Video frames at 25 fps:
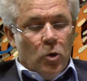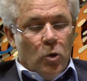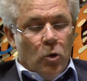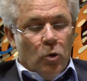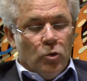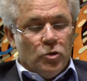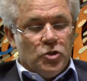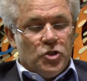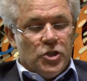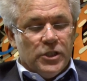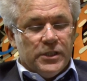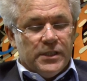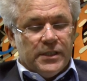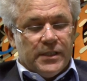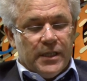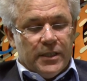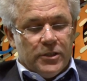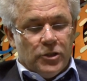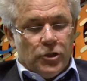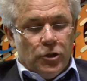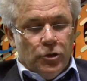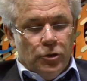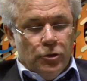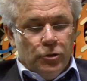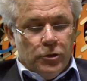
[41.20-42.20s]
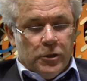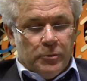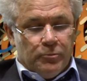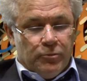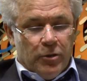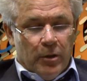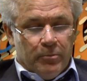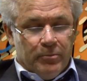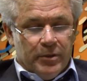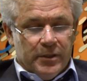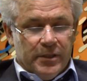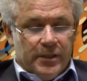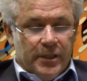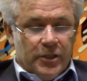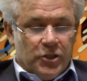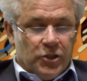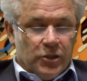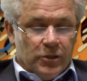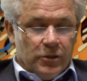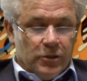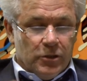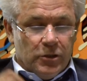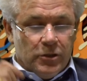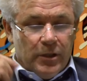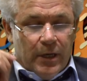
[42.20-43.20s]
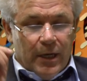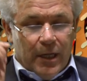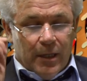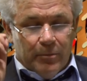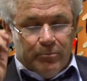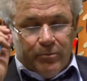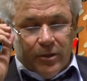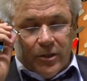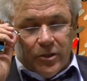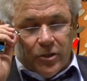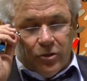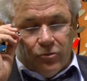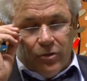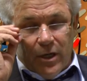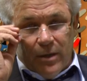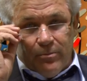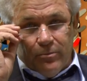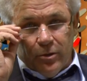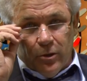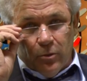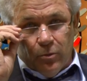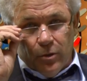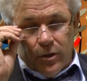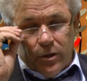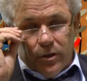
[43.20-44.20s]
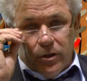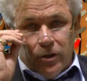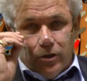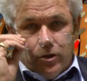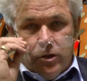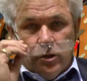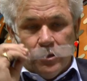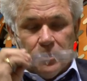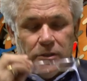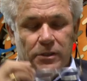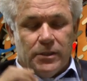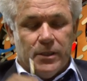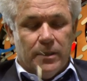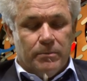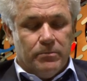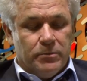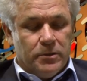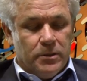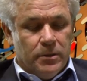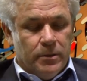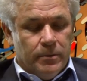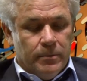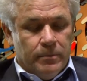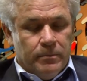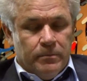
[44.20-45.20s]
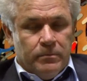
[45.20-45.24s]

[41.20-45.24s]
or just as loose propositions to help us grapple with the concept?